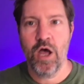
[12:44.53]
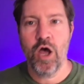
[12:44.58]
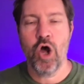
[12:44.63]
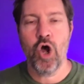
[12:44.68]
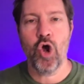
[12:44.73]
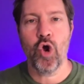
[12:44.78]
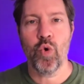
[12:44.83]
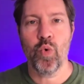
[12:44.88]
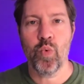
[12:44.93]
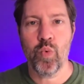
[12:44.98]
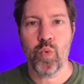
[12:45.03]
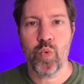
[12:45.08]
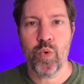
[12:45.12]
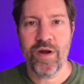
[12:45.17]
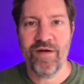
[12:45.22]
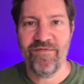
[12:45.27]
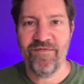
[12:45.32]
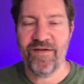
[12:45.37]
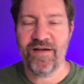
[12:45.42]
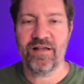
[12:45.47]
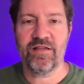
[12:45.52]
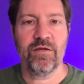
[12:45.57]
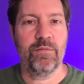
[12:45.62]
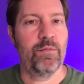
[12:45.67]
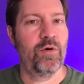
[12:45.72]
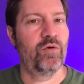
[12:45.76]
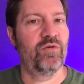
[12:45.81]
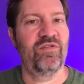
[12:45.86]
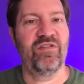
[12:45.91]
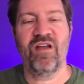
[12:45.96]
the
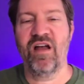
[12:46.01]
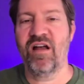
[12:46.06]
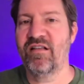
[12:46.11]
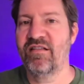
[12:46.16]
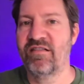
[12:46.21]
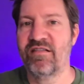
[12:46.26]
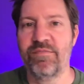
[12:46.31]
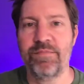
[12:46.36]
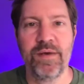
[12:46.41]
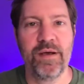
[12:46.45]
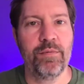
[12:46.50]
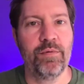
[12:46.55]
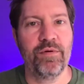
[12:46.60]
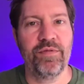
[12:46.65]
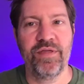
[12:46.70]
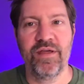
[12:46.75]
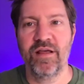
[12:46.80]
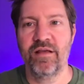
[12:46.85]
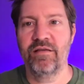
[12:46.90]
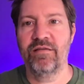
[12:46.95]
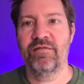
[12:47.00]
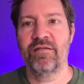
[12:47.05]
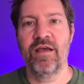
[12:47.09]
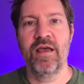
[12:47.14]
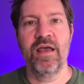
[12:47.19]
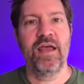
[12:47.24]
most unspeakable things